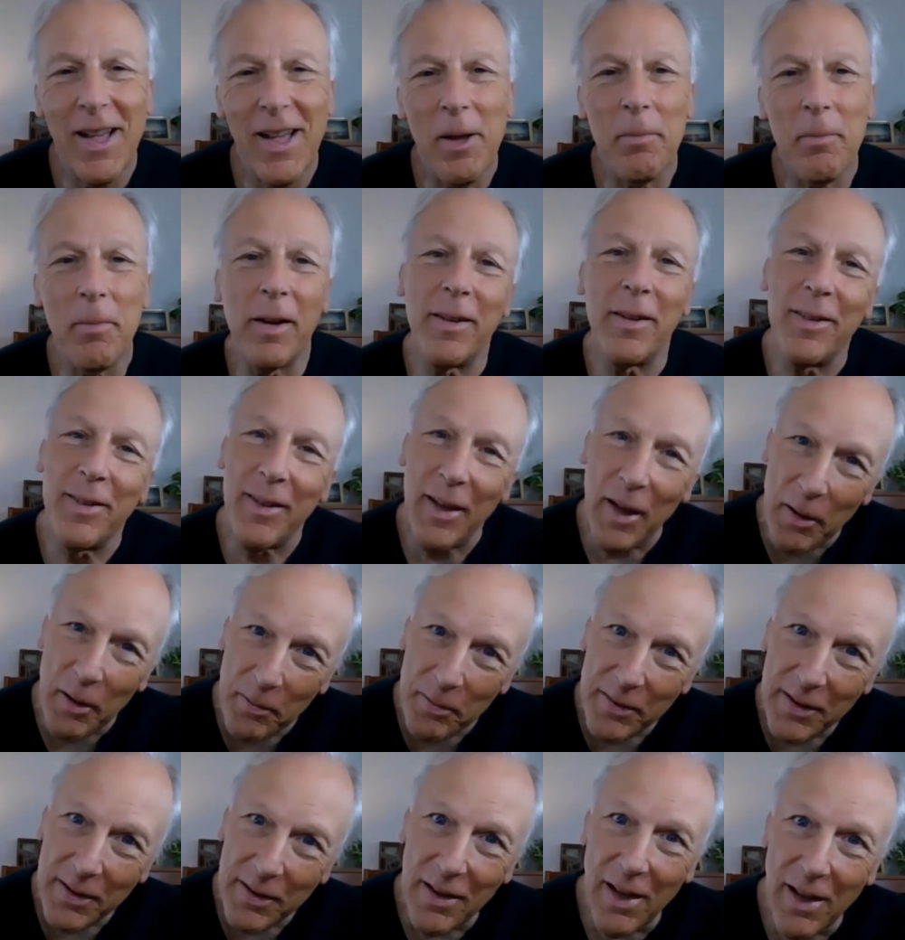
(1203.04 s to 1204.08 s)
my
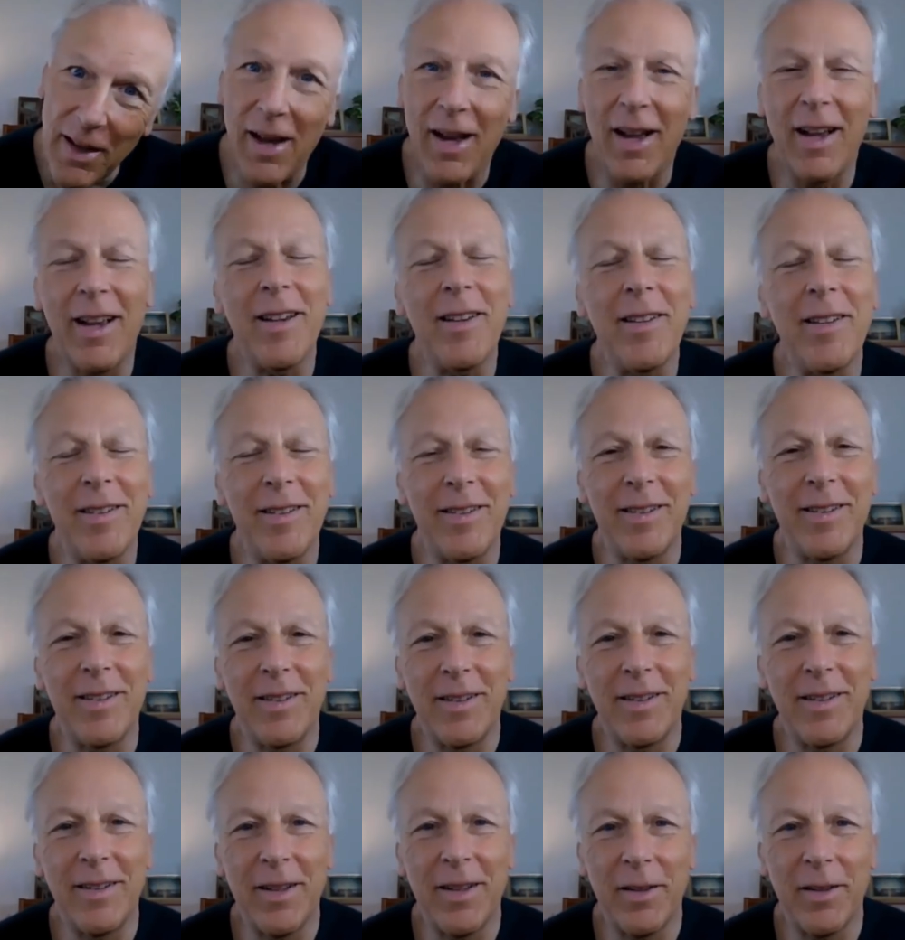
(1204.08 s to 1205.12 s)
safety lies,
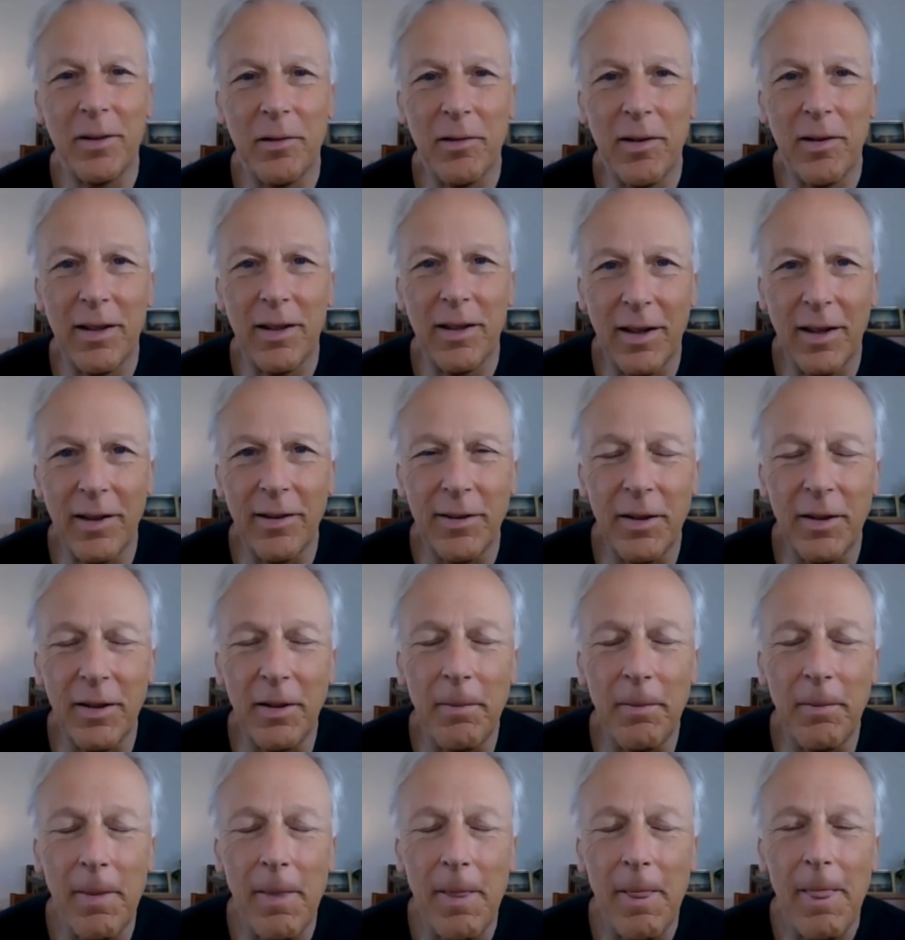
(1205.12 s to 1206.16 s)
another great
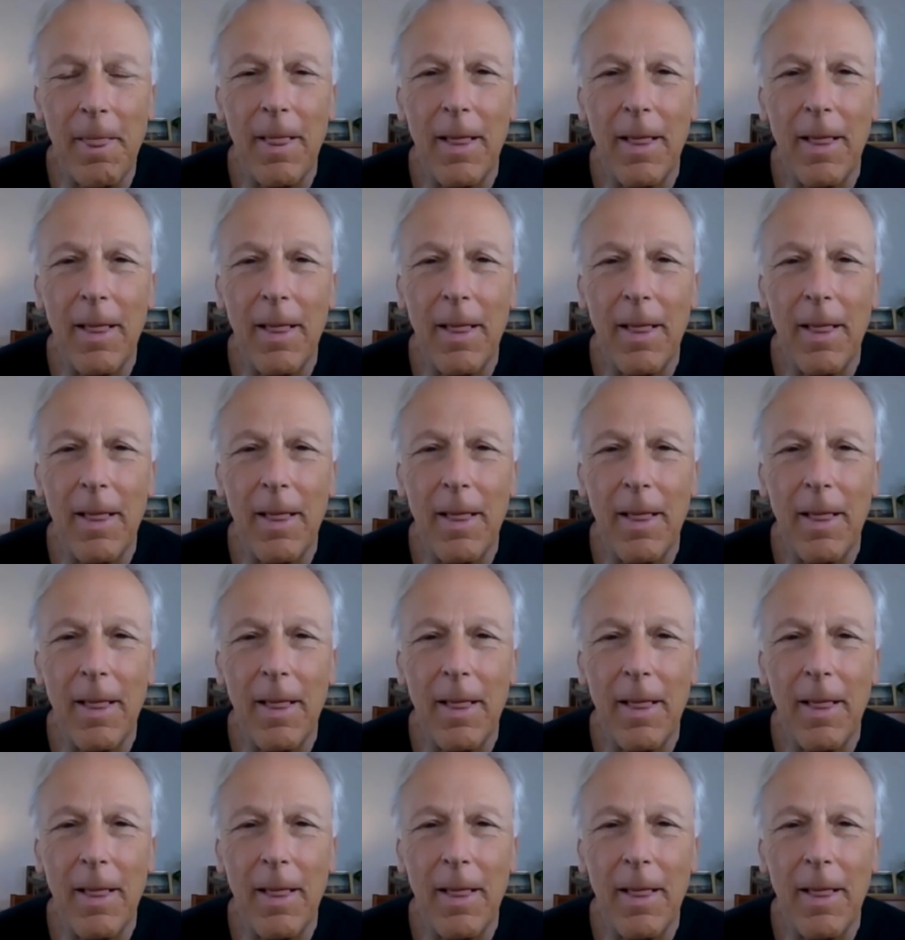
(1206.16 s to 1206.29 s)
lesson,